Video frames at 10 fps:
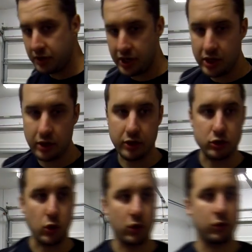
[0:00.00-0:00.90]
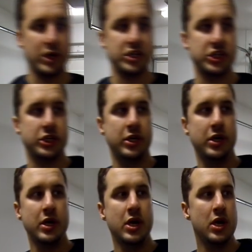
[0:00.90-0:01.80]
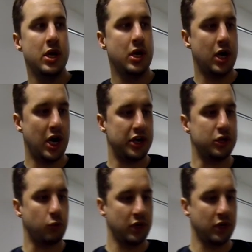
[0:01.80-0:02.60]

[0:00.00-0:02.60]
be your torque wrench. You